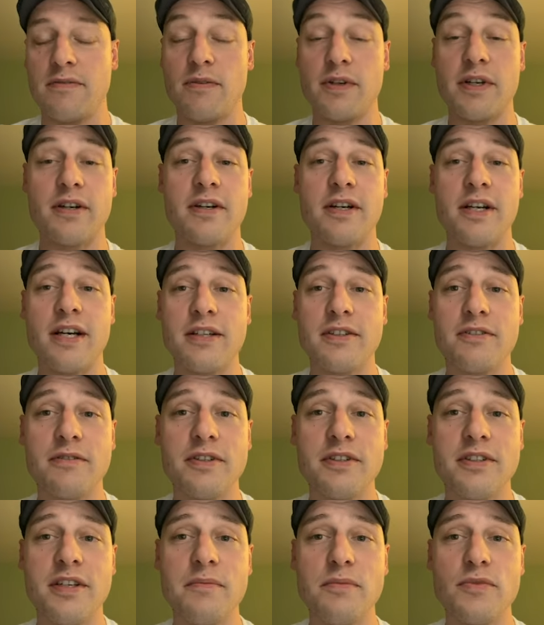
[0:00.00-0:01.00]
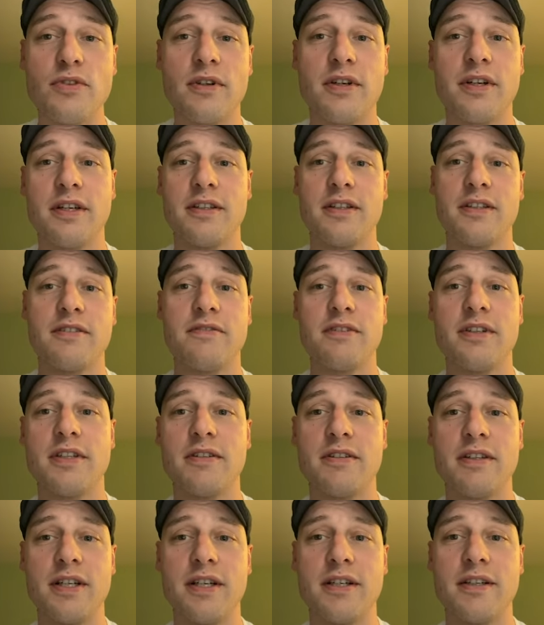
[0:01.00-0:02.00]
We are not doing team drawing in this video
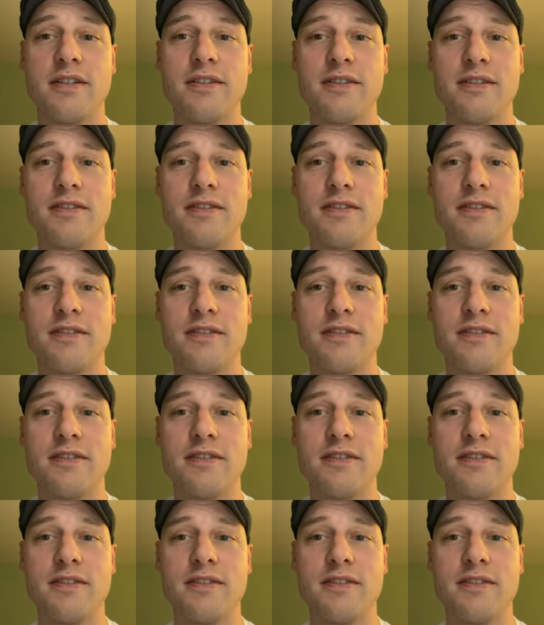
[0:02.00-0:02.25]
yet.